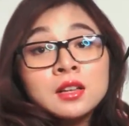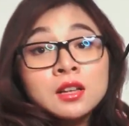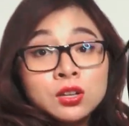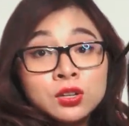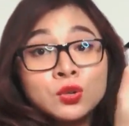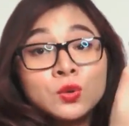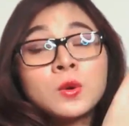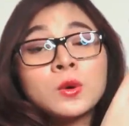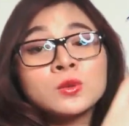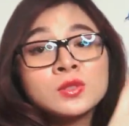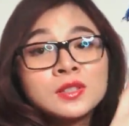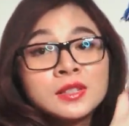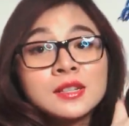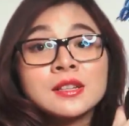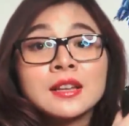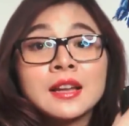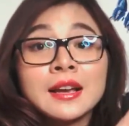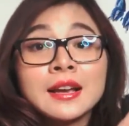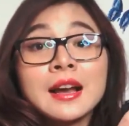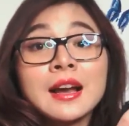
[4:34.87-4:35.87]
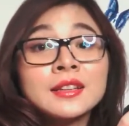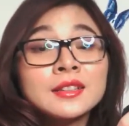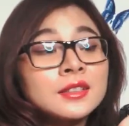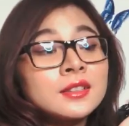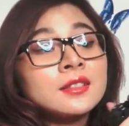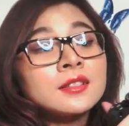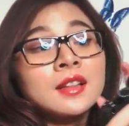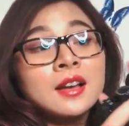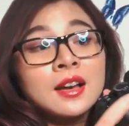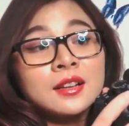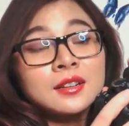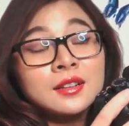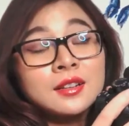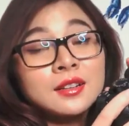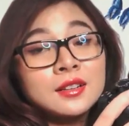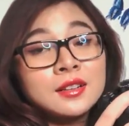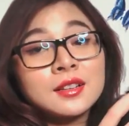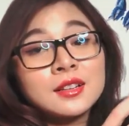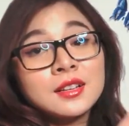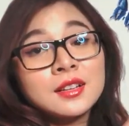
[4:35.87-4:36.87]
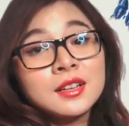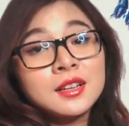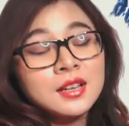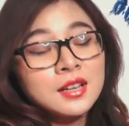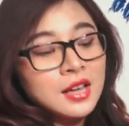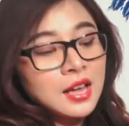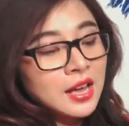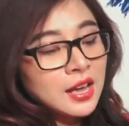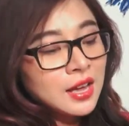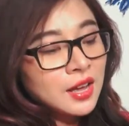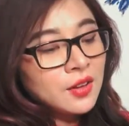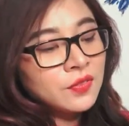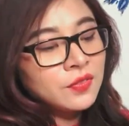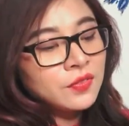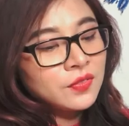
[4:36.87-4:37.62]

You will see like under that have